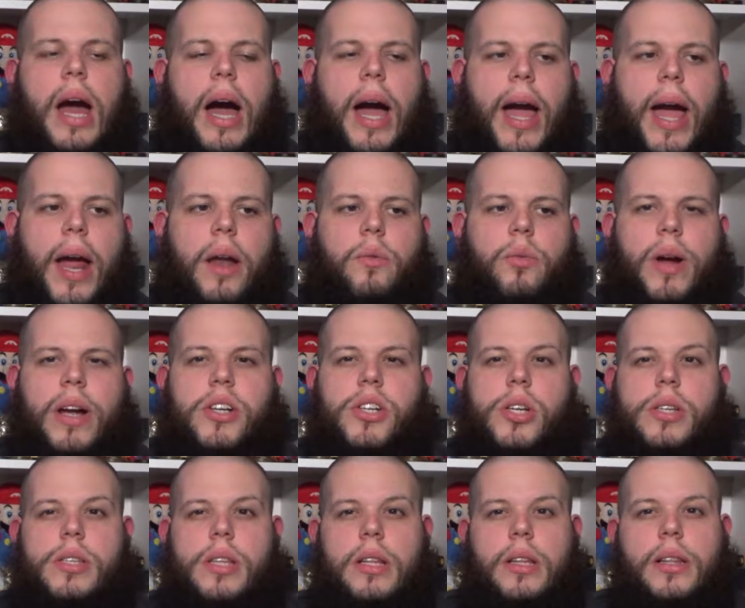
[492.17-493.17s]
I'd read
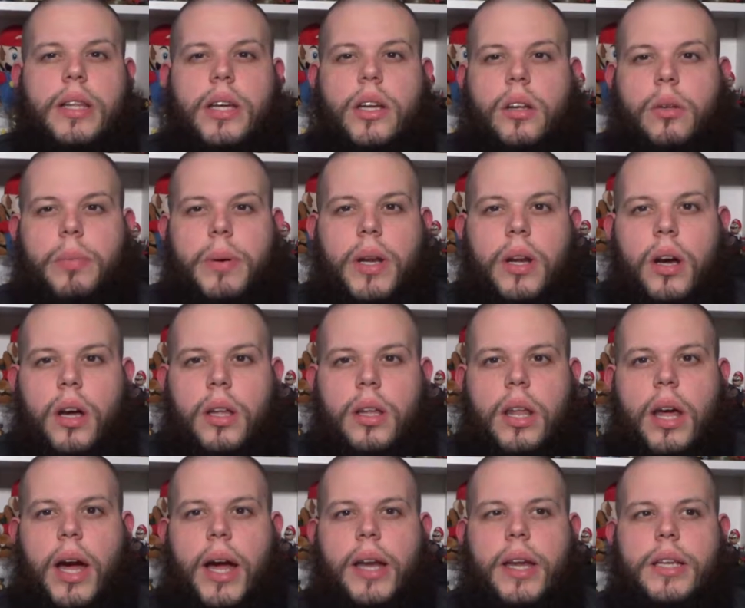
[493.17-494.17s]
just a little bit
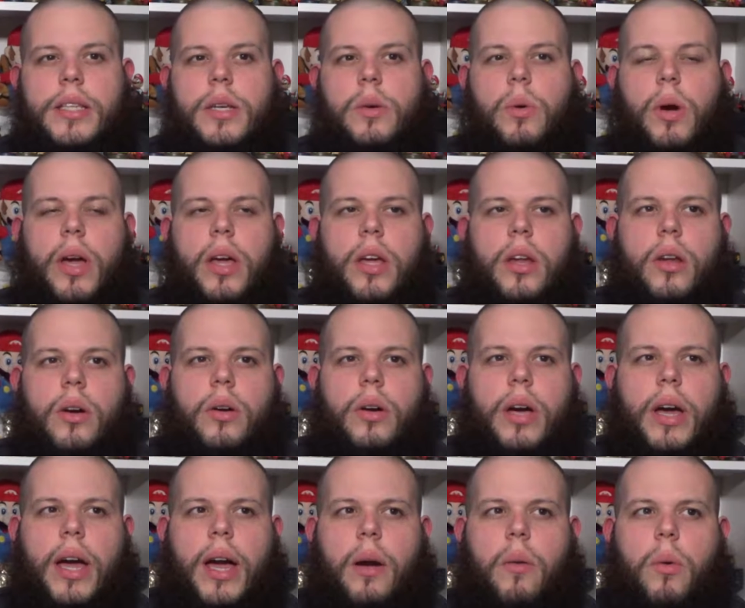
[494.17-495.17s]
online because
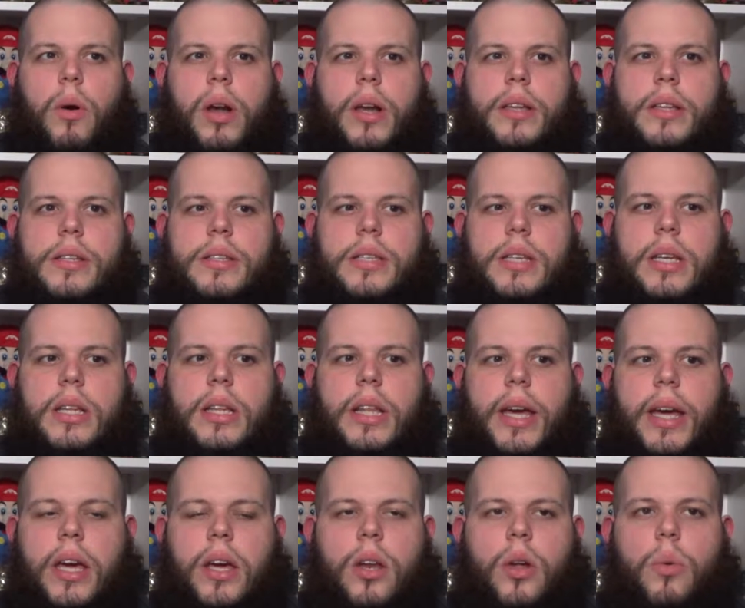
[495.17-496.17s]
I wanted to see,
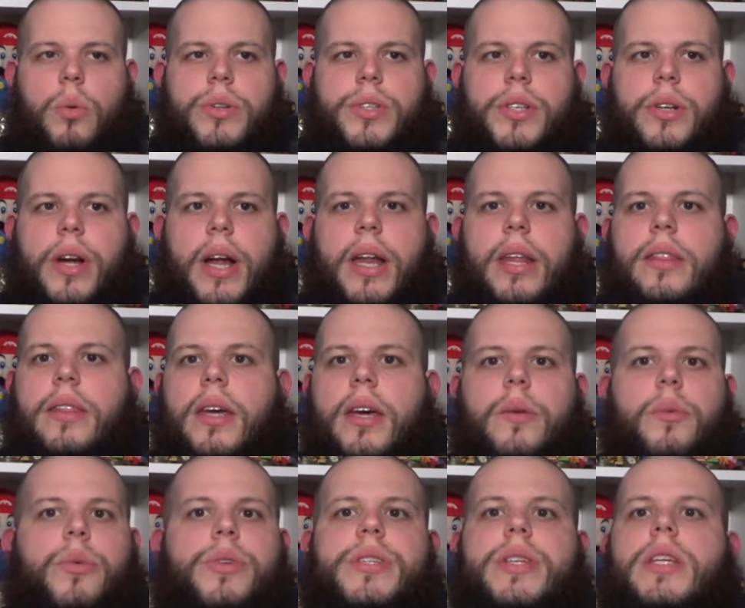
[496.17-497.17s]
like, was
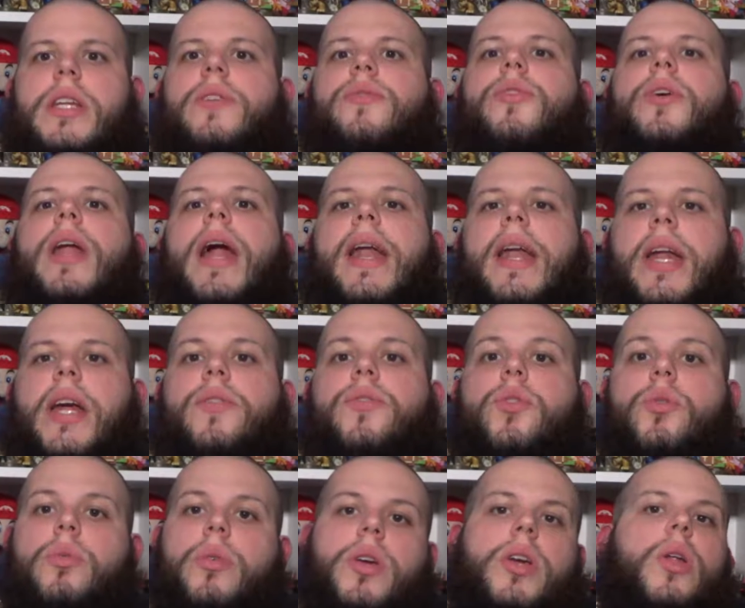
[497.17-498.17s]
it different ending if
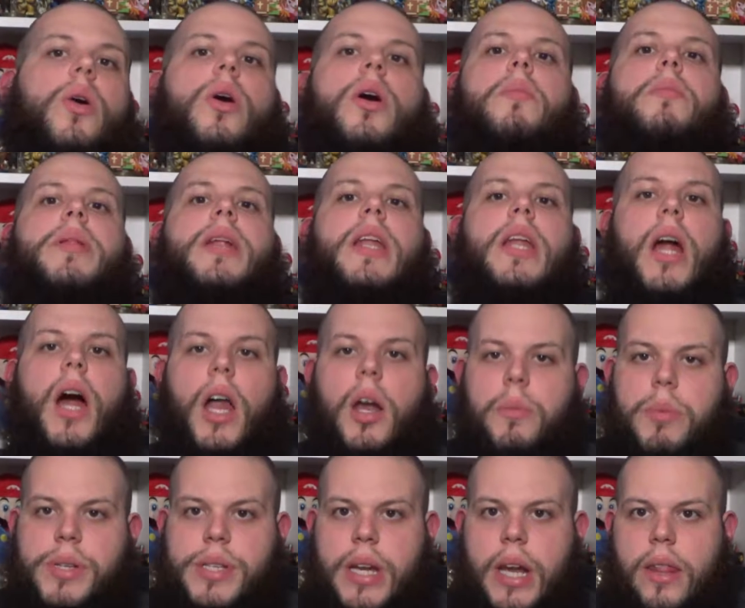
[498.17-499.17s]
you completed
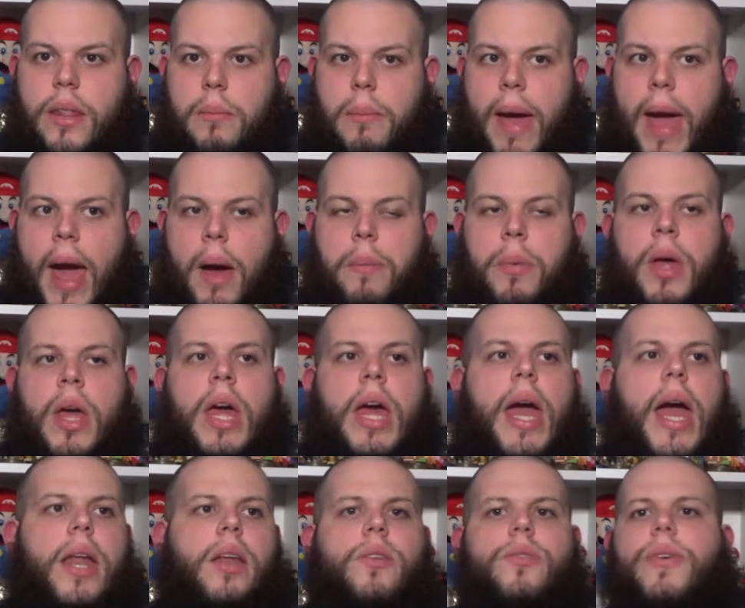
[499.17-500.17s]
100% of the map
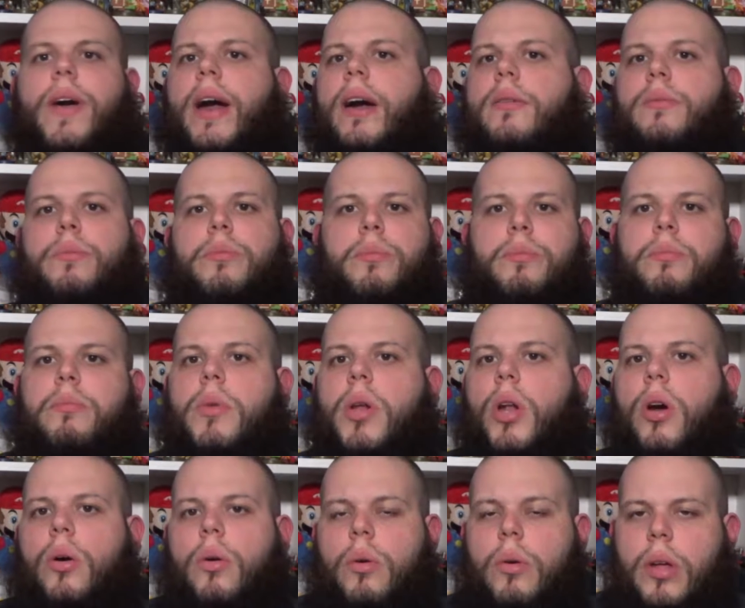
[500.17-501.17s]
and you found
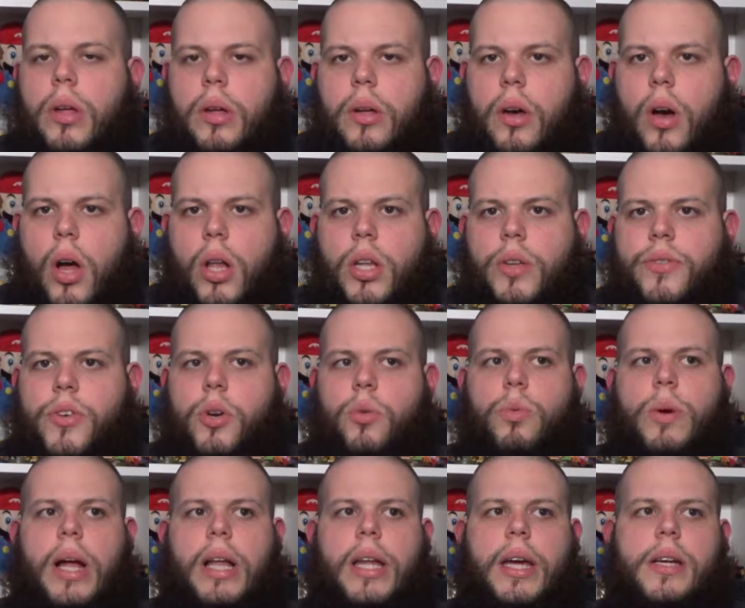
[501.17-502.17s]
all of your
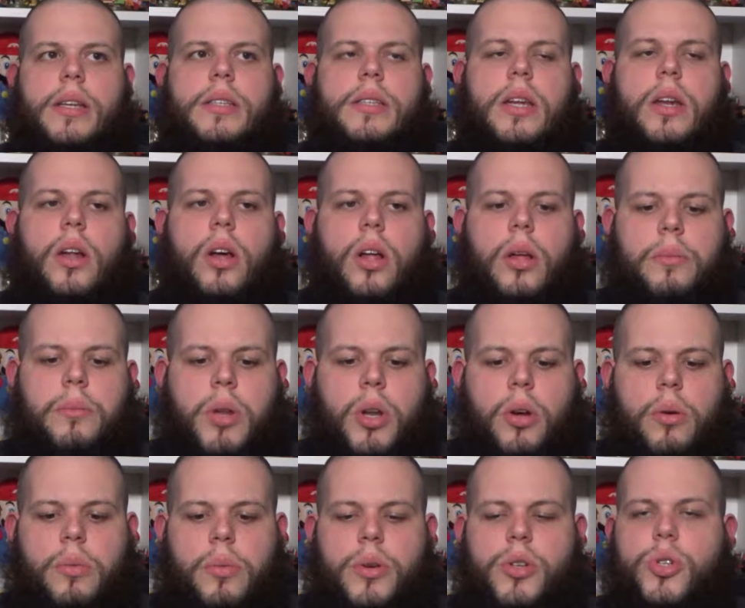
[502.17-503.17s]
relics and all
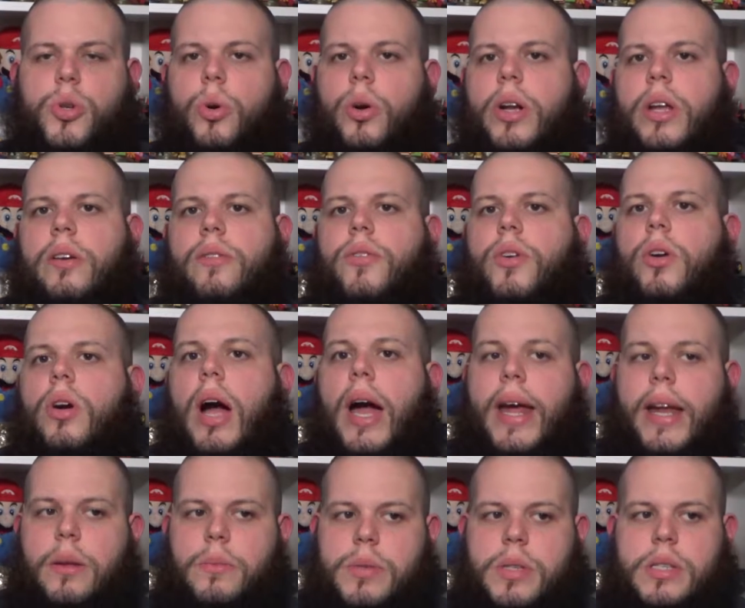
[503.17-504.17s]
majority of your
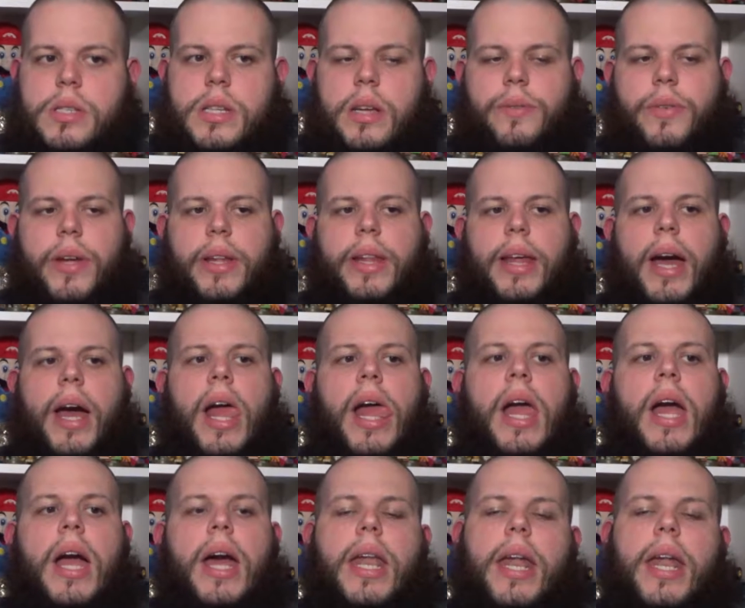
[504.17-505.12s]
items and stuff like that.